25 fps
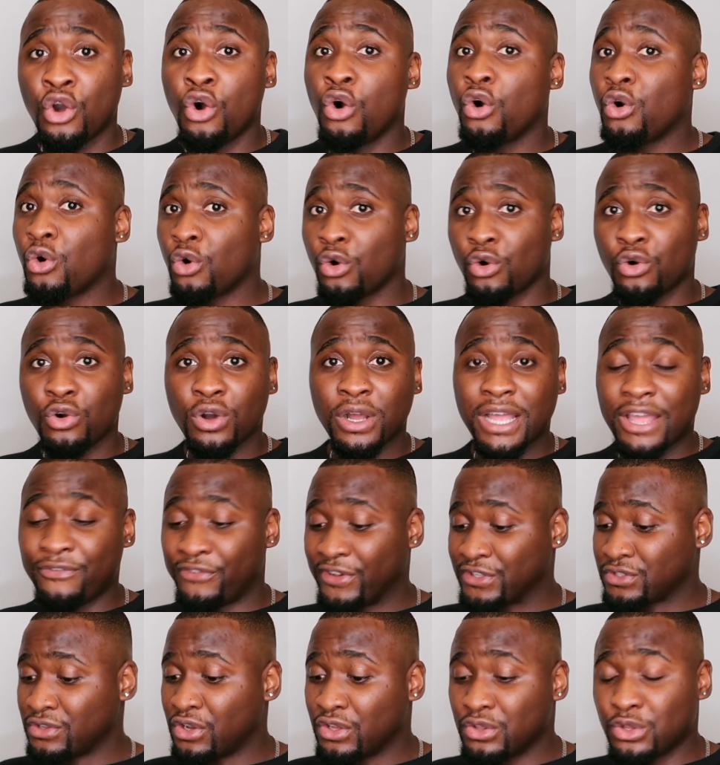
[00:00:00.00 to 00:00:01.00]
Or if
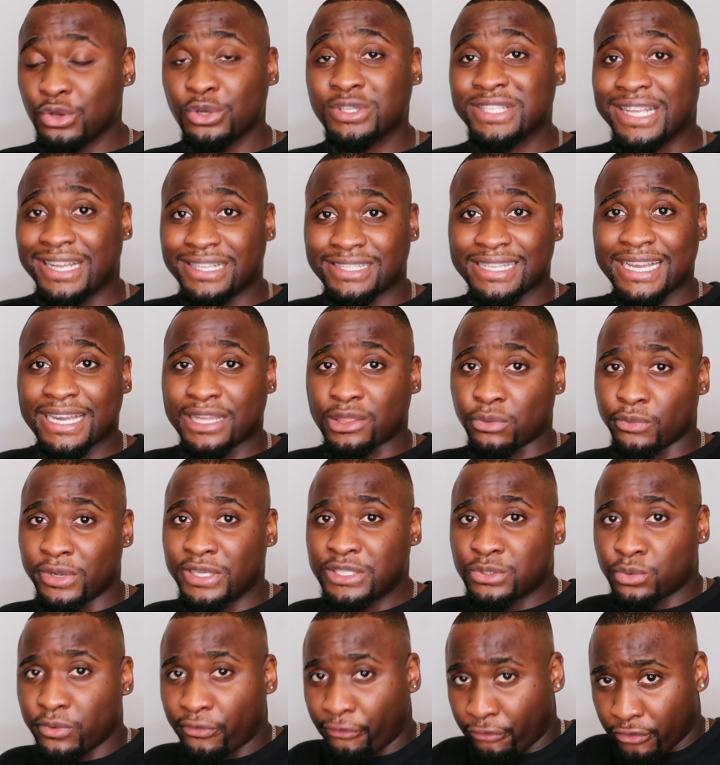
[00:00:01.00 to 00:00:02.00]
it's not those exact
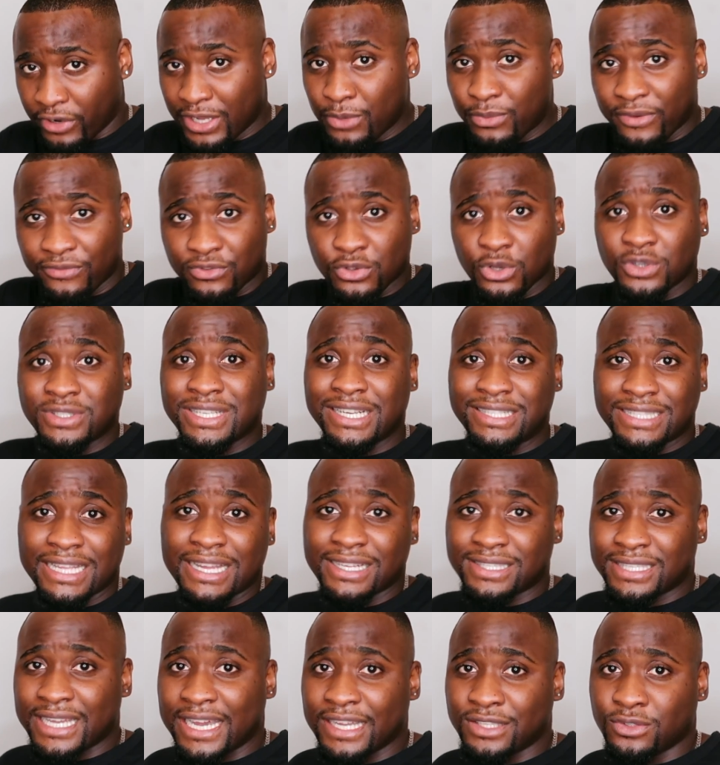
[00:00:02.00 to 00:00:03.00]
three with those
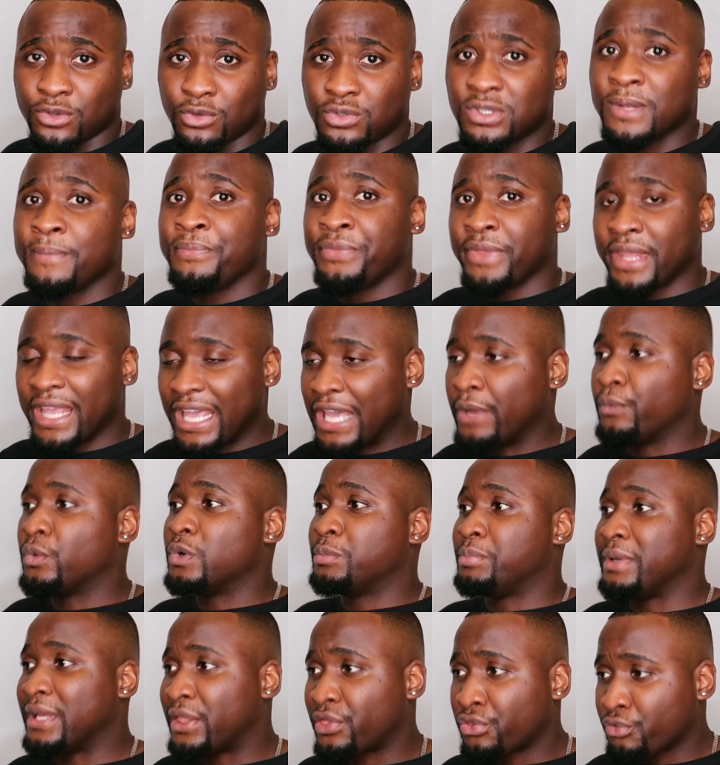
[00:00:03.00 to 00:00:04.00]
exact titles, it
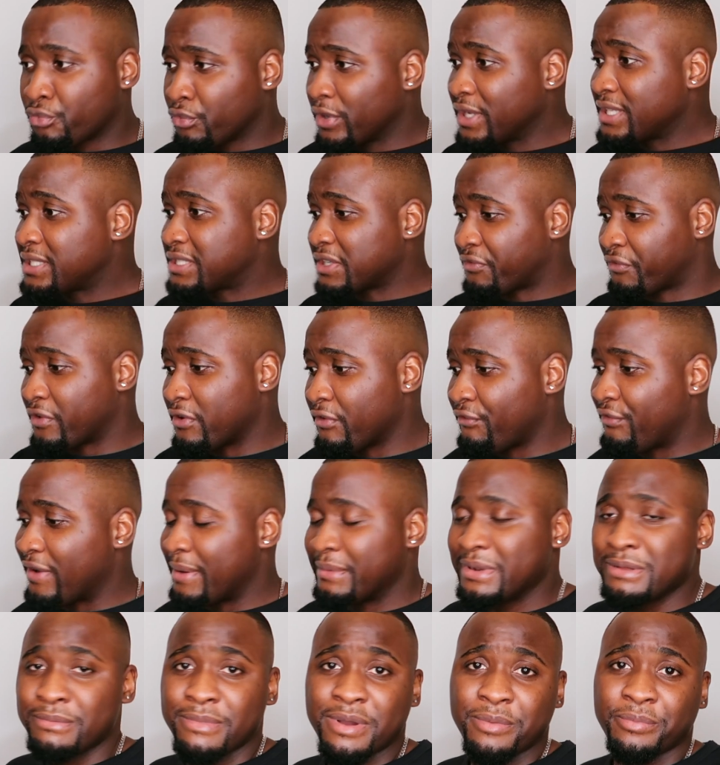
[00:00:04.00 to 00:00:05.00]
would be 3 different
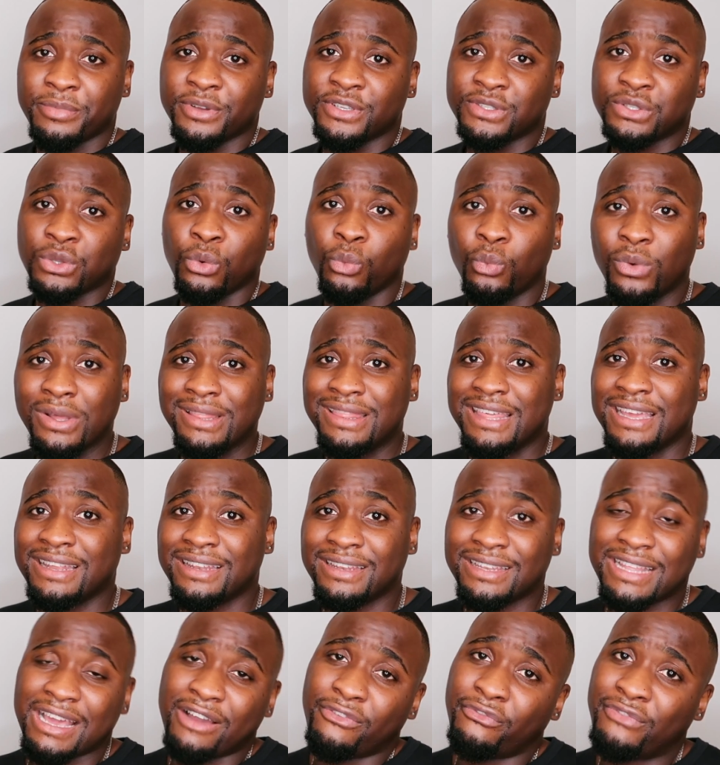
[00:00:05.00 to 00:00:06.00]
family members
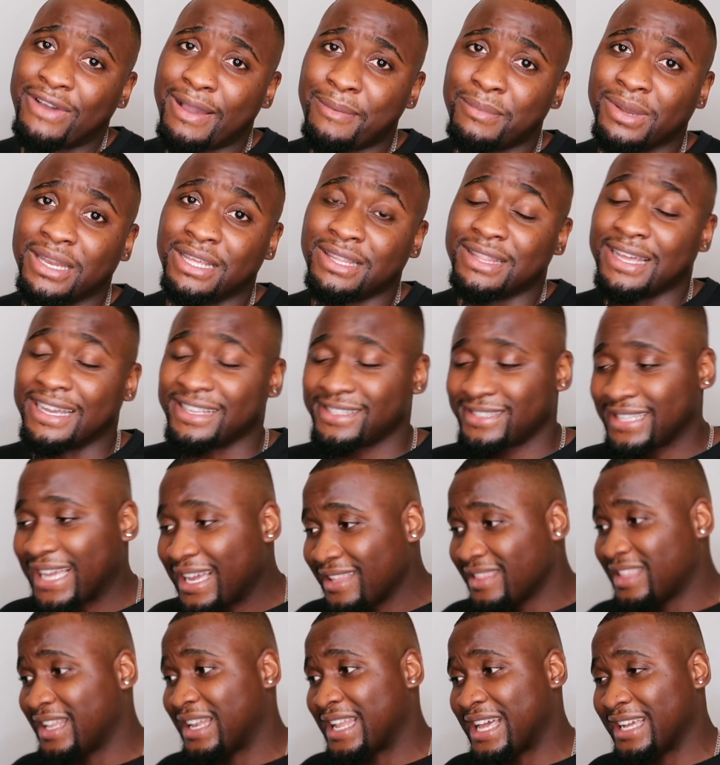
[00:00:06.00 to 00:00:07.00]
within that family that
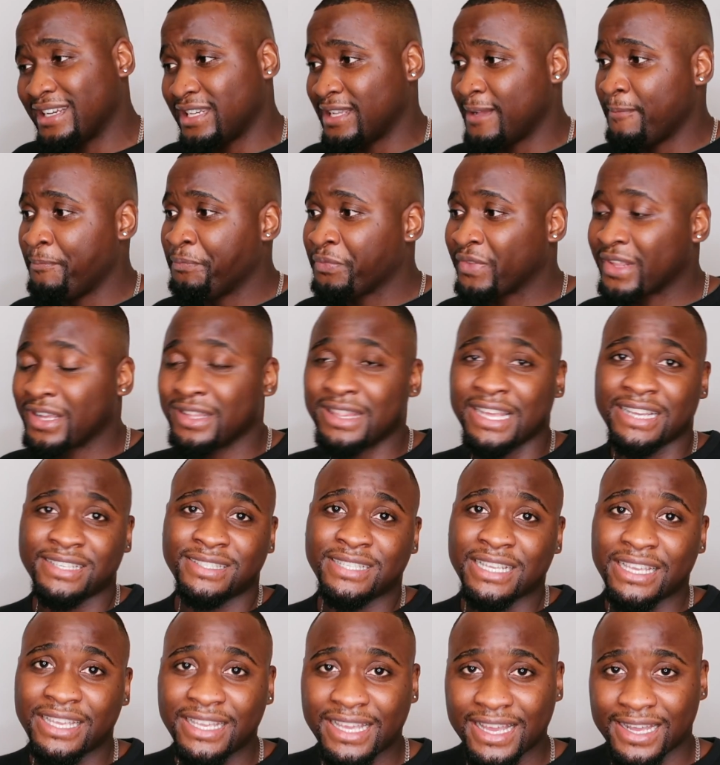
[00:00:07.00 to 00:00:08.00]
sign the land that
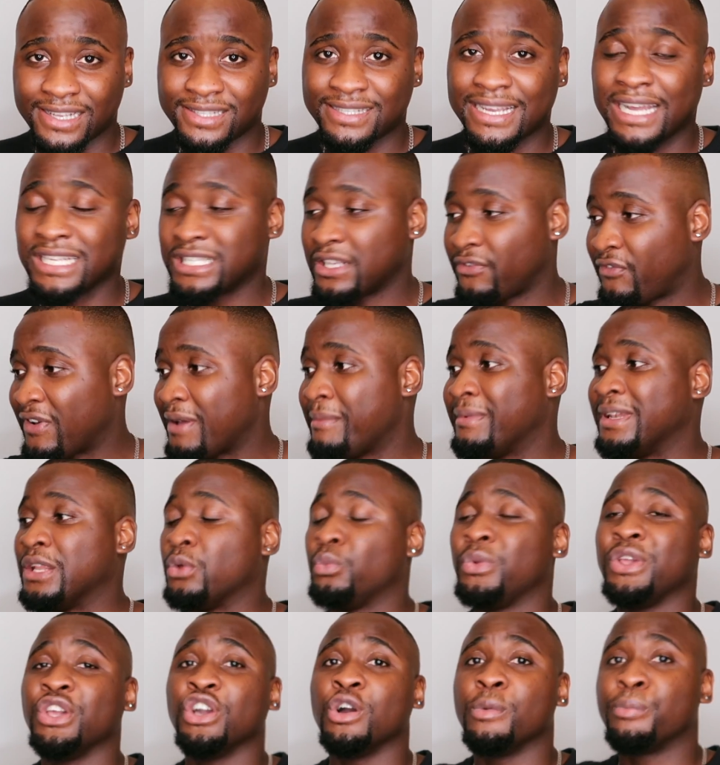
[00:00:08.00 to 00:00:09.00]
say, yes, as a family,
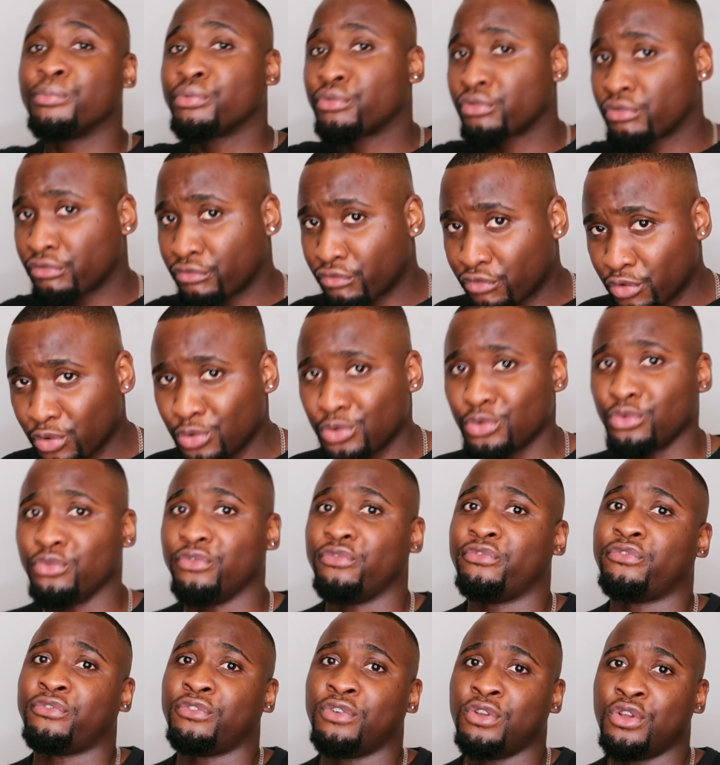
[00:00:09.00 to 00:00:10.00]
we
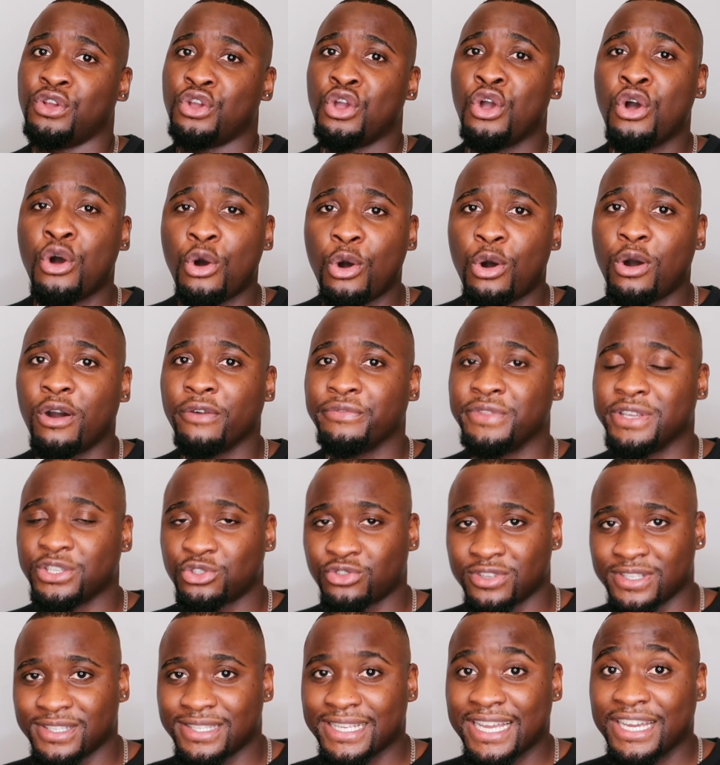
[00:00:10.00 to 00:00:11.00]
approve of the
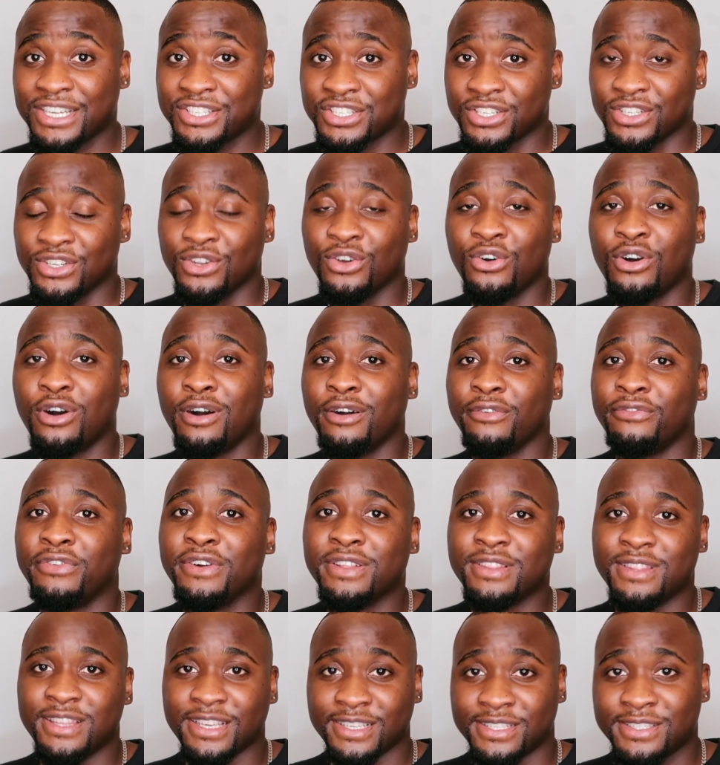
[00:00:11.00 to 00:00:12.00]
transaction of
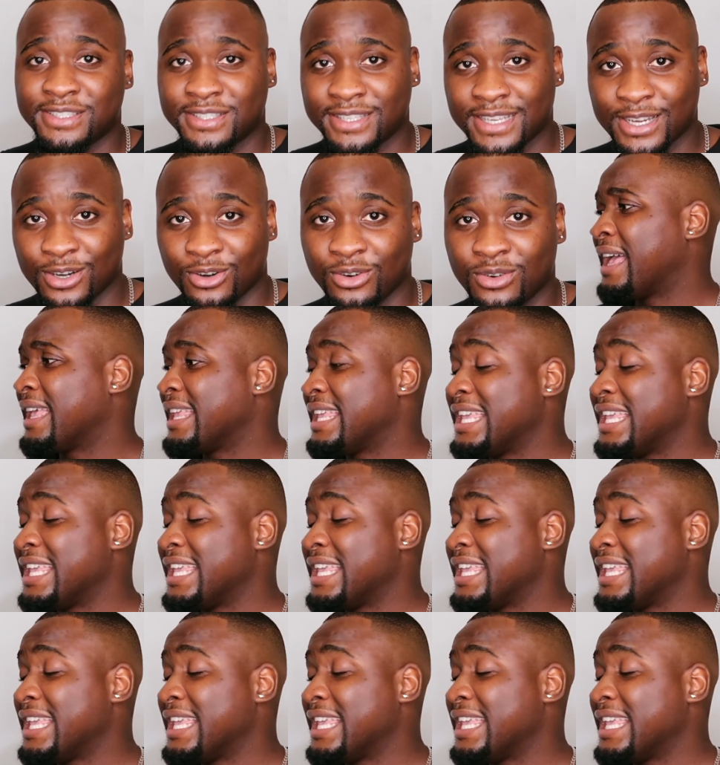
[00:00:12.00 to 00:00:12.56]
this sale.